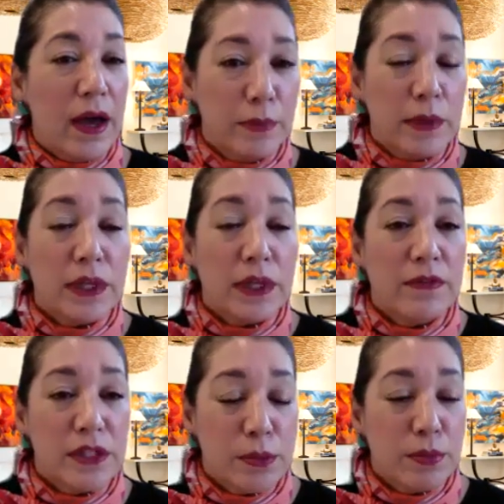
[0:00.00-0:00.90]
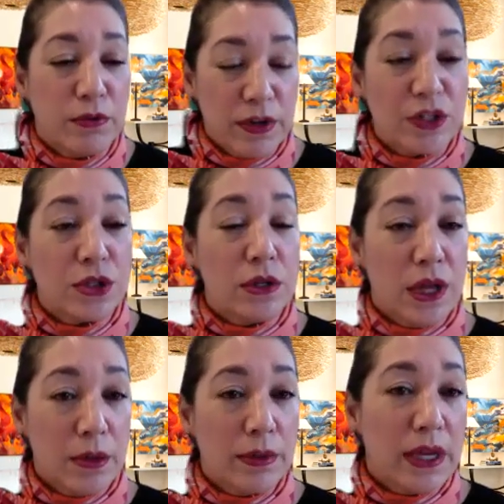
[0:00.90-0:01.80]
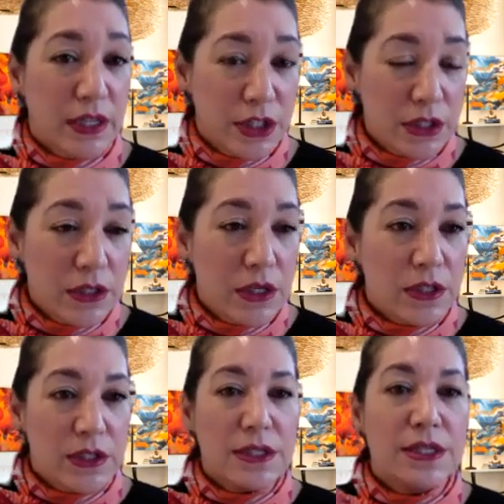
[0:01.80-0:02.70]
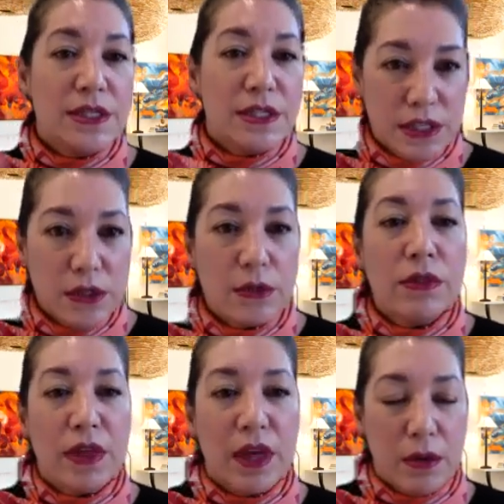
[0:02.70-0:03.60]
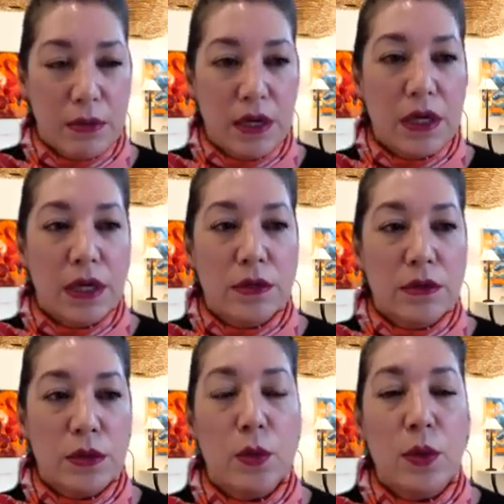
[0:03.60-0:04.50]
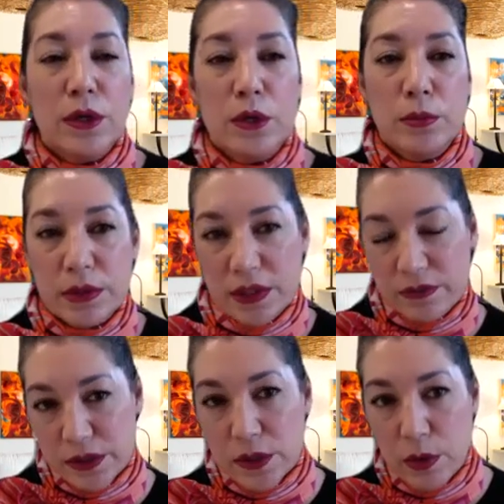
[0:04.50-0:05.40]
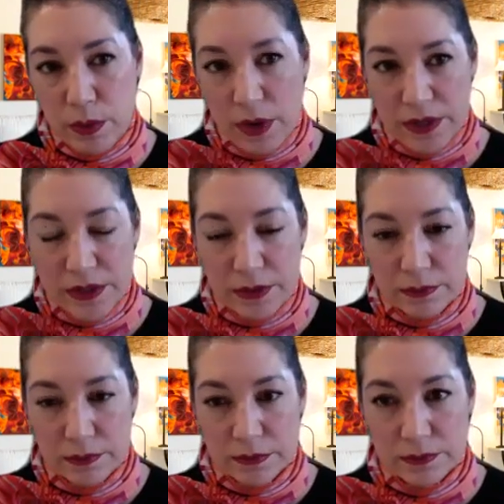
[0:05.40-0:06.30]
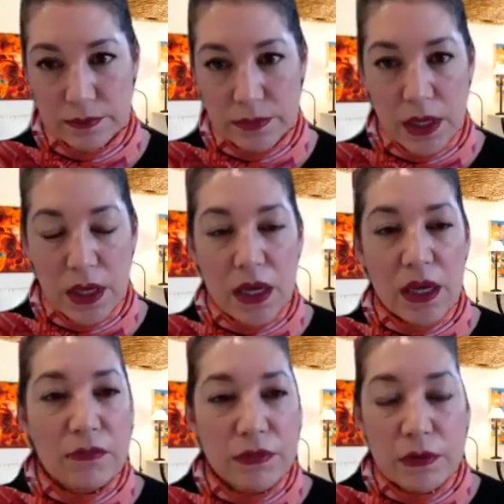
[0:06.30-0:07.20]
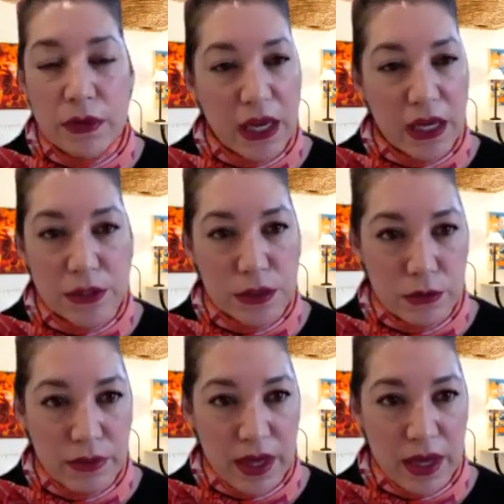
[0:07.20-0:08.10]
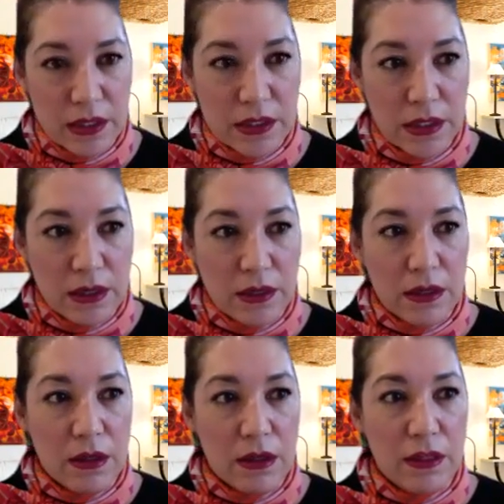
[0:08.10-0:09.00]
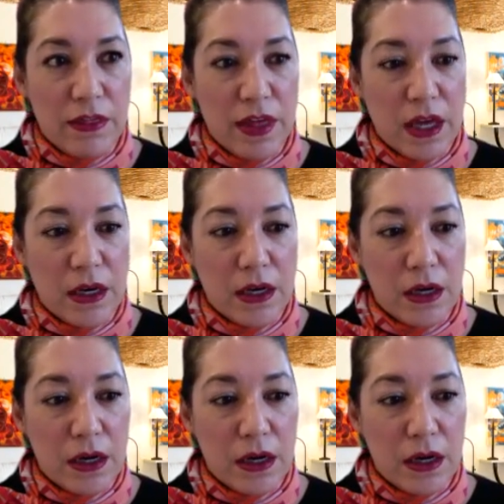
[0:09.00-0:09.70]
believe it's a professional obligation to steer them into what you believe is correct. If you can't do that, then